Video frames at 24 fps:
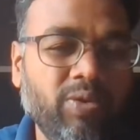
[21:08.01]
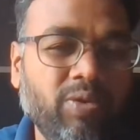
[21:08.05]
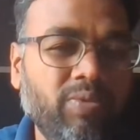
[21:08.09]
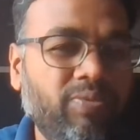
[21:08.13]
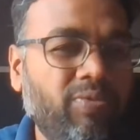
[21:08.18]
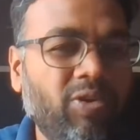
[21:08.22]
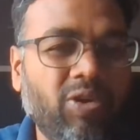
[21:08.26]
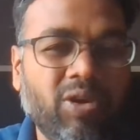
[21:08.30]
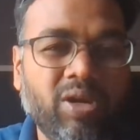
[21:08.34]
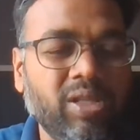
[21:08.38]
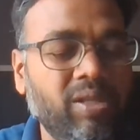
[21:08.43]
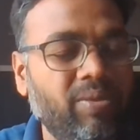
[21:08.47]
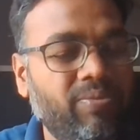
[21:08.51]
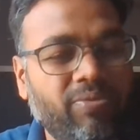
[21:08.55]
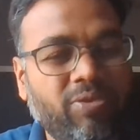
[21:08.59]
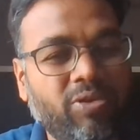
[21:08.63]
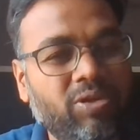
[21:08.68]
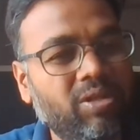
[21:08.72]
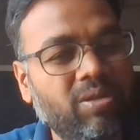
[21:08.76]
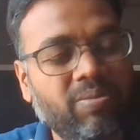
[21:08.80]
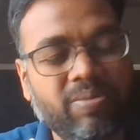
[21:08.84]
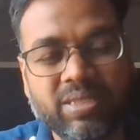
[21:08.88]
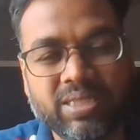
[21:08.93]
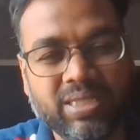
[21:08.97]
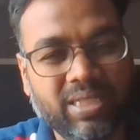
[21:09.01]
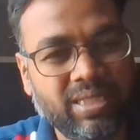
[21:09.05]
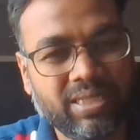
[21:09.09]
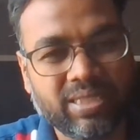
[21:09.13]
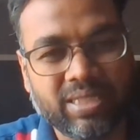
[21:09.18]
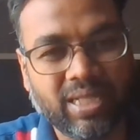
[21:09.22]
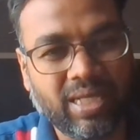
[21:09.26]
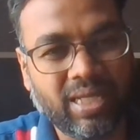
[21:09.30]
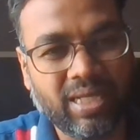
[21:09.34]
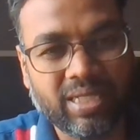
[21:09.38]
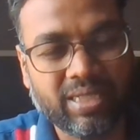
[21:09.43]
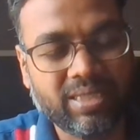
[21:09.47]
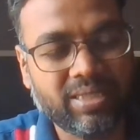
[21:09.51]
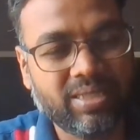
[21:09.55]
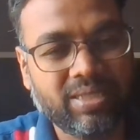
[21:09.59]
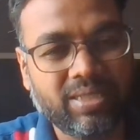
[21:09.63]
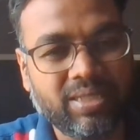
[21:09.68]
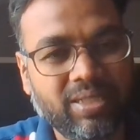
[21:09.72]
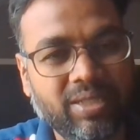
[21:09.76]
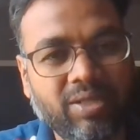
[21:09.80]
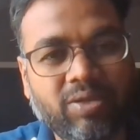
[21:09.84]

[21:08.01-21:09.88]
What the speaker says: for the business analyst.